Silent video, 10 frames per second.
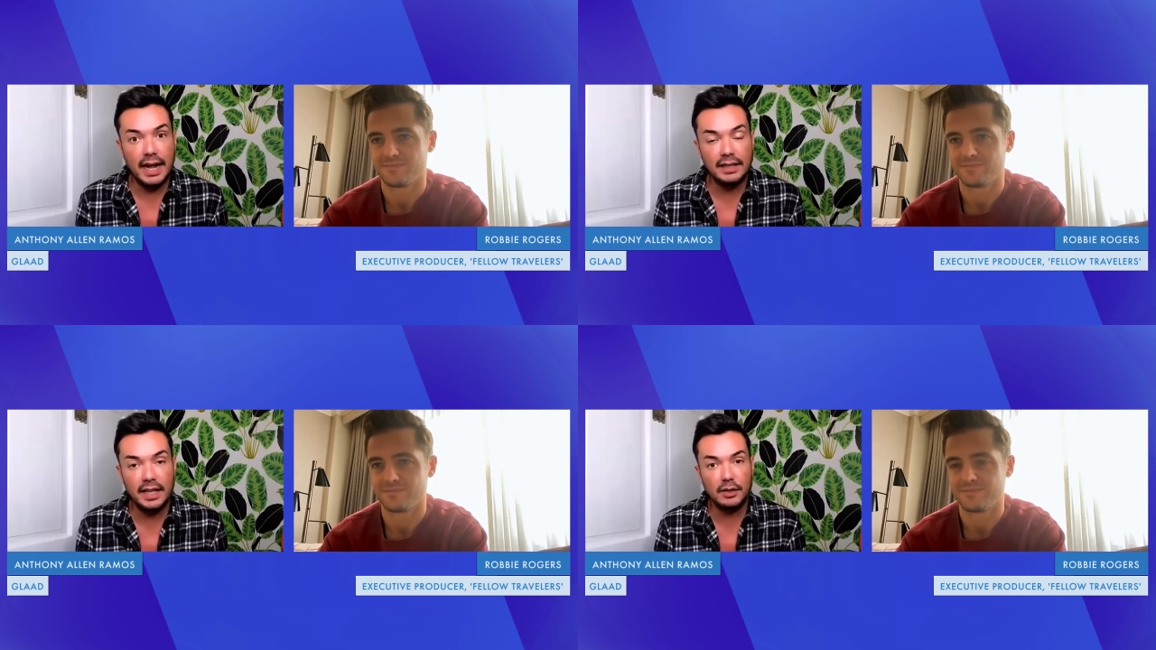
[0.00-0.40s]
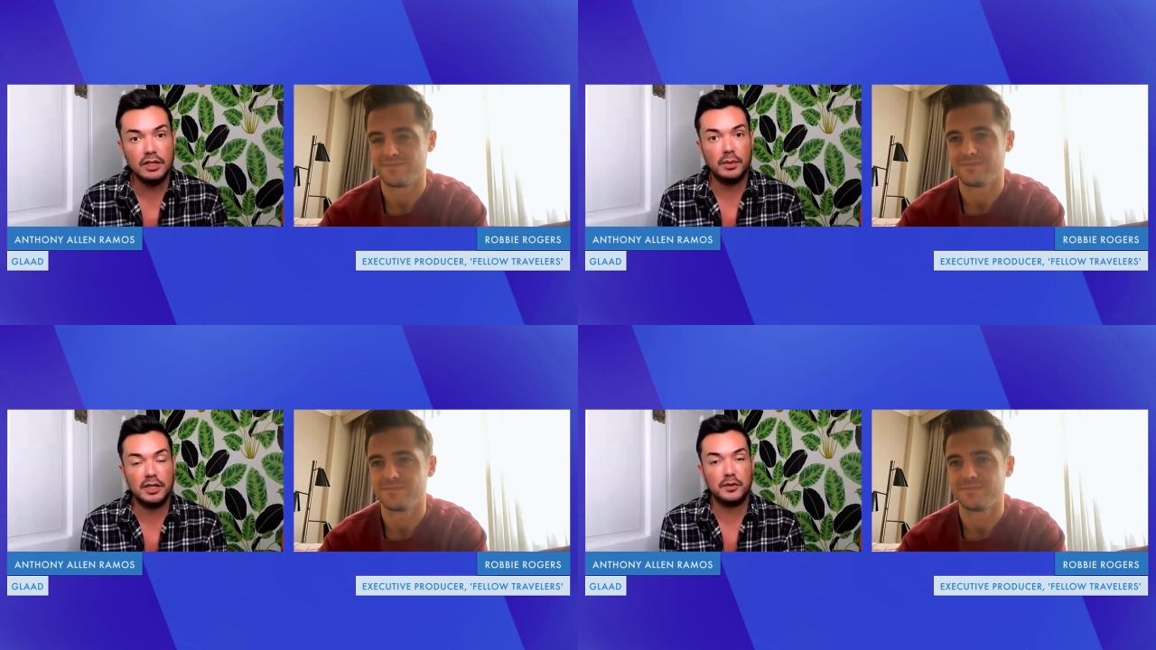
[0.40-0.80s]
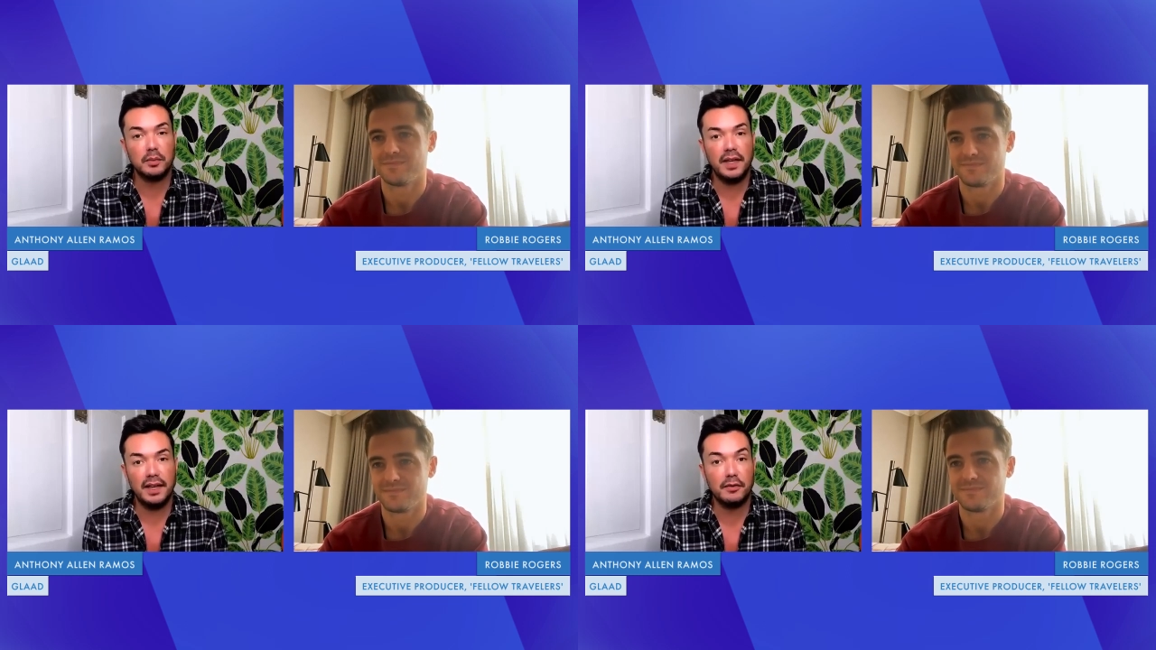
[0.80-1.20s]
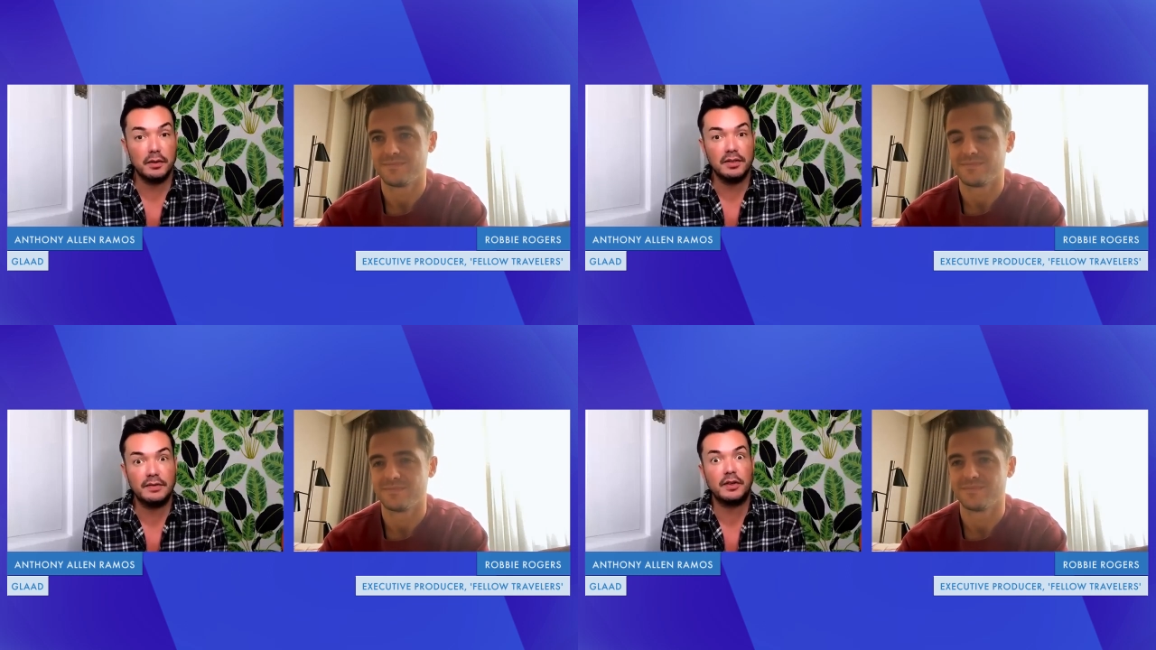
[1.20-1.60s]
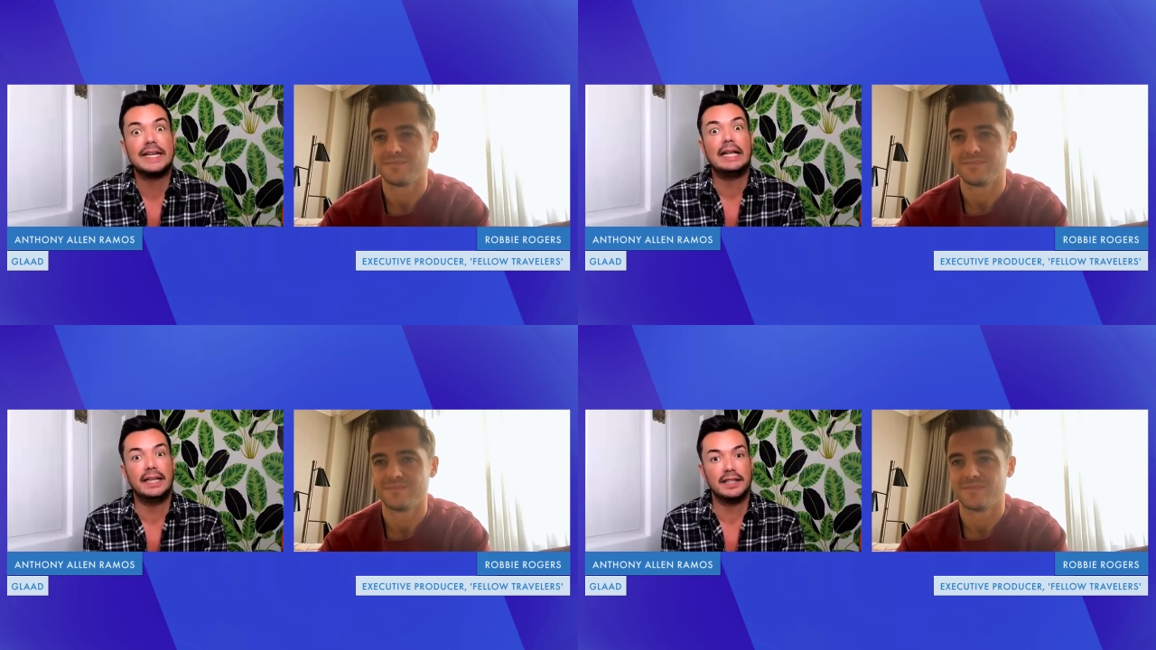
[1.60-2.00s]
Speaker 1: and thank you so much for being for for
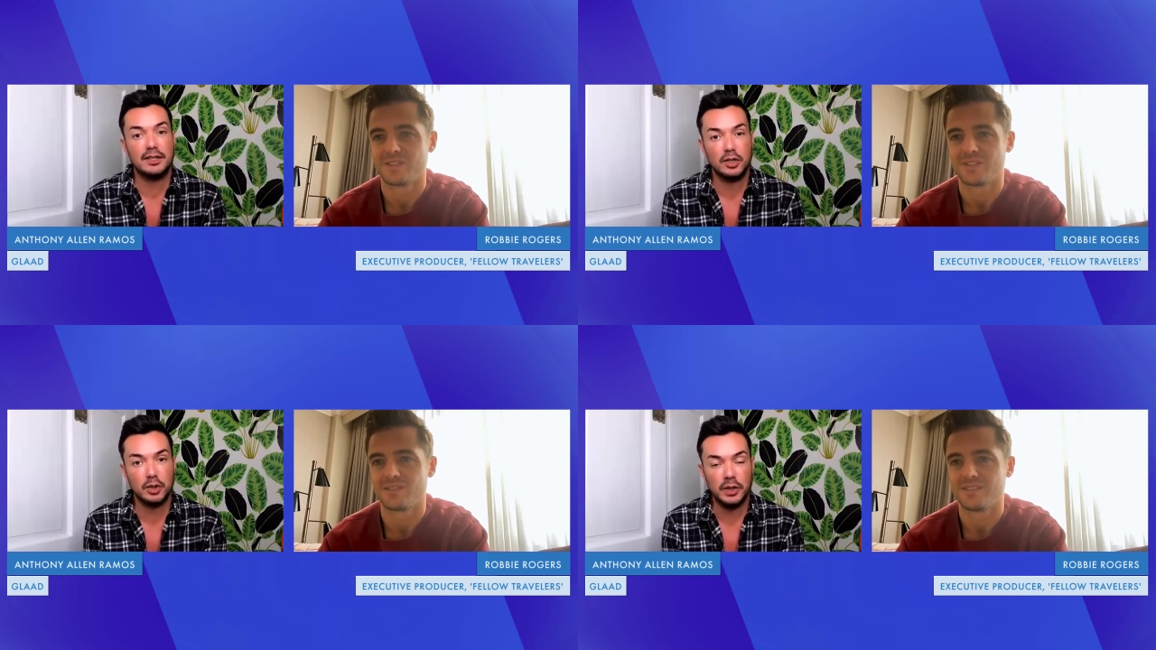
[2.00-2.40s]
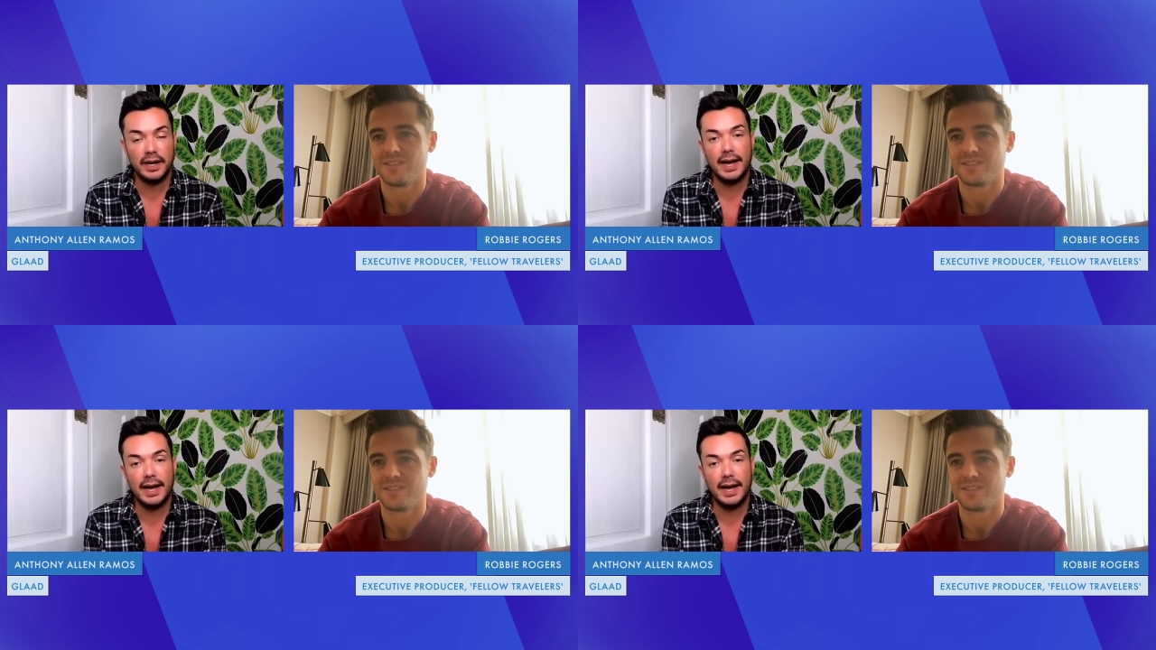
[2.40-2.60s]
telling this story.